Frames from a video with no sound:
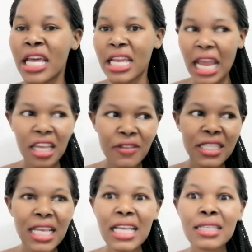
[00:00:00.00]
Like even
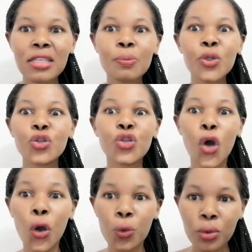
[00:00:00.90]
saying a simple
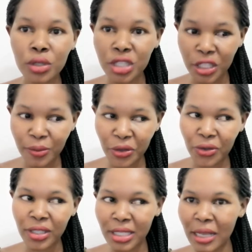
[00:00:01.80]
no just
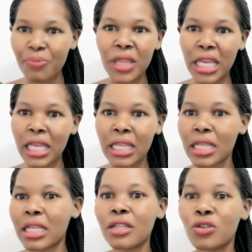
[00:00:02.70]
because
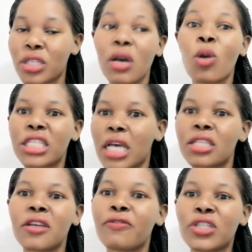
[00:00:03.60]
someone is
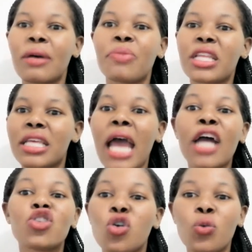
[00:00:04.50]
asking for something that I
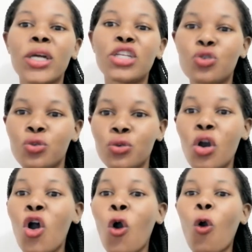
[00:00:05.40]
don't want to do,
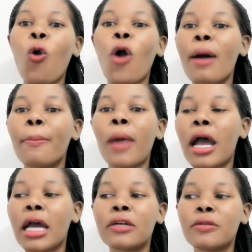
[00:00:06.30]
or I'm
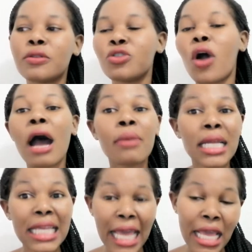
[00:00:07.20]

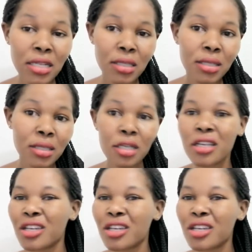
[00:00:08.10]
against.